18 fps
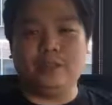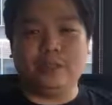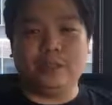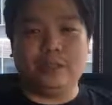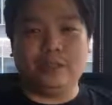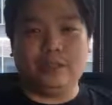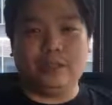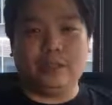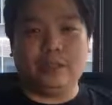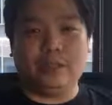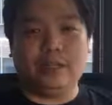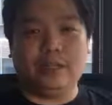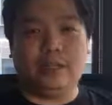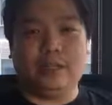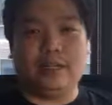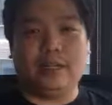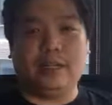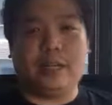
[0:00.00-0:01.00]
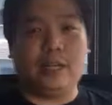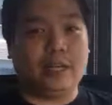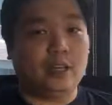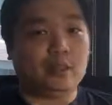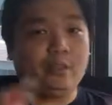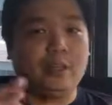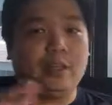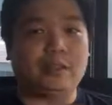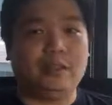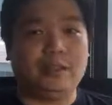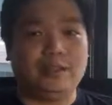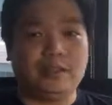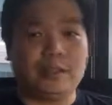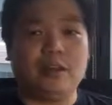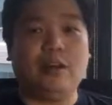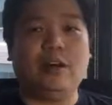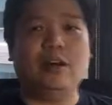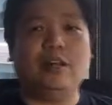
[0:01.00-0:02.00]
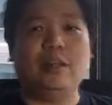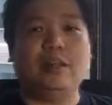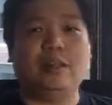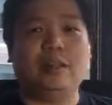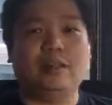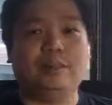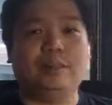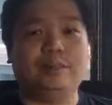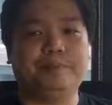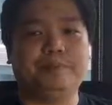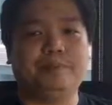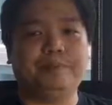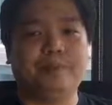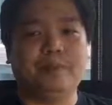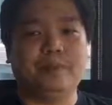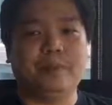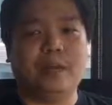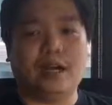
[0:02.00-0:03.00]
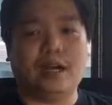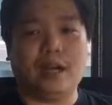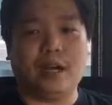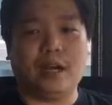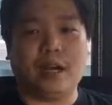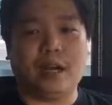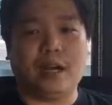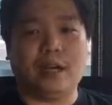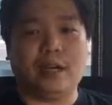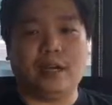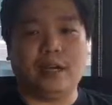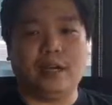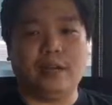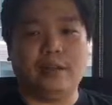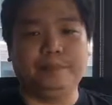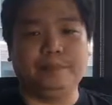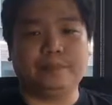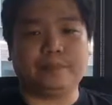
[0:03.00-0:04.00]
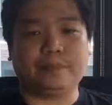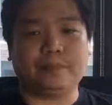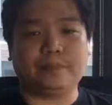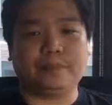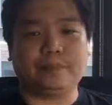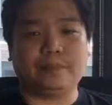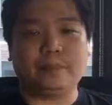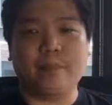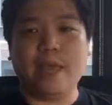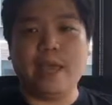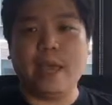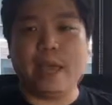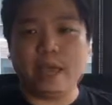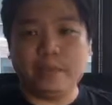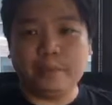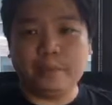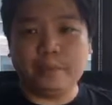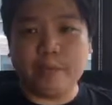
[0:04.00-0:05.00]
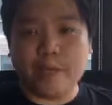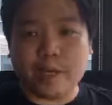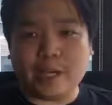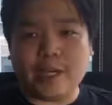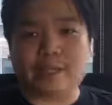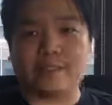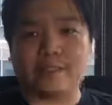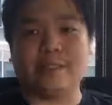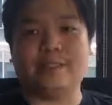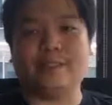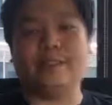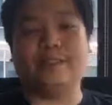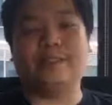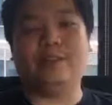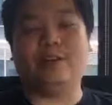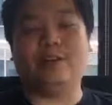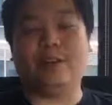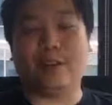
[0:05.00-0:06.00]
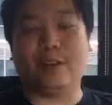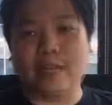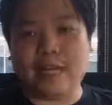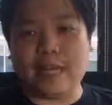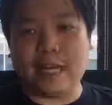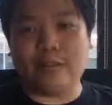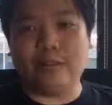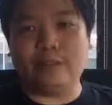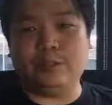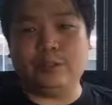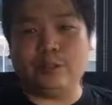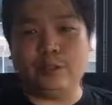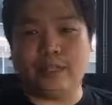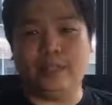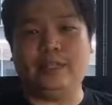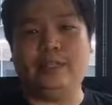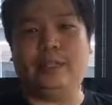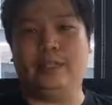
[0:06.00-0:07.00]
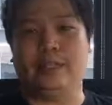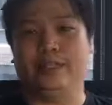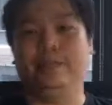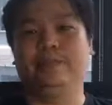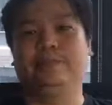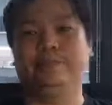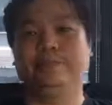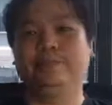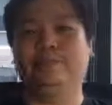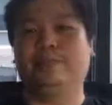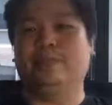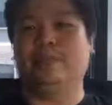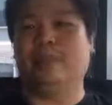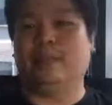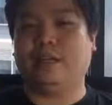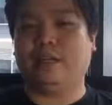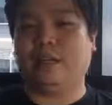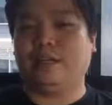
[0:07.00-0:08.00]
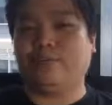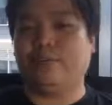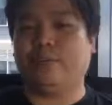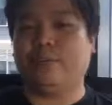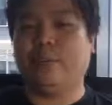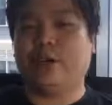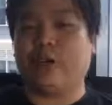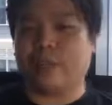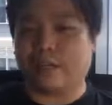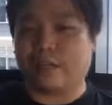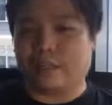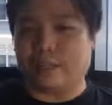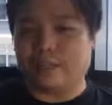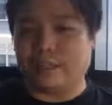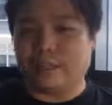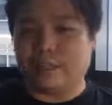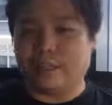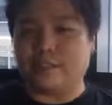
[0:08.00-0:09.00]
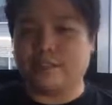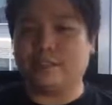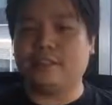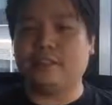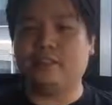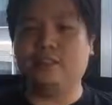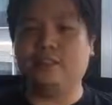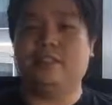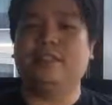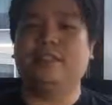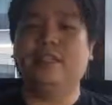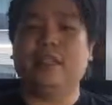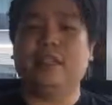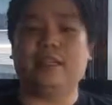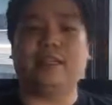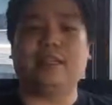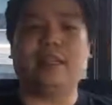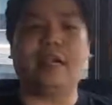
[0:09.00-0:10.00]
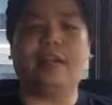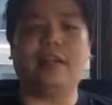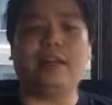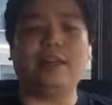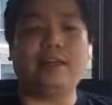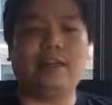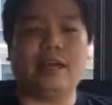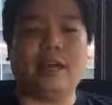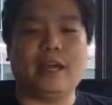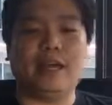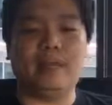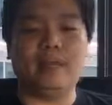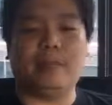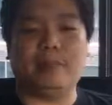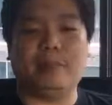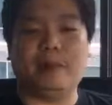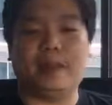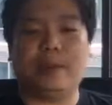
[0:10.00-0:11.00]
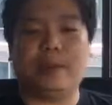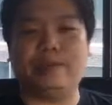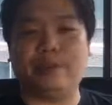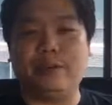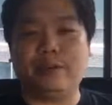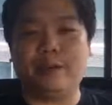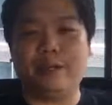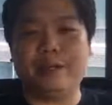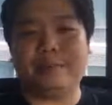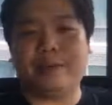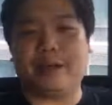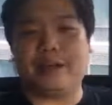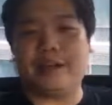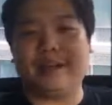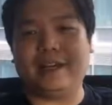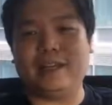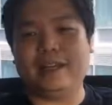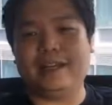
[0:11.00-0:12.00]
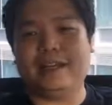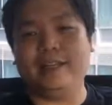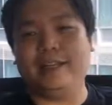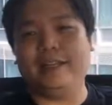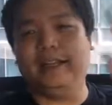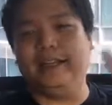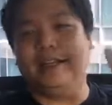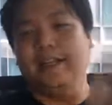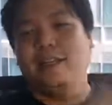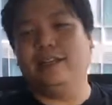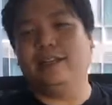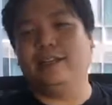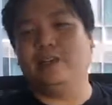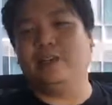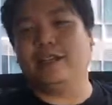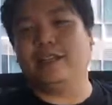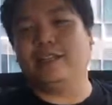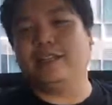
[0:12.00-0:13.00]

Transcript: that we all are AWS or cloud ready for our careers. Okay, thank you and goodbye everyone. Bye. No guest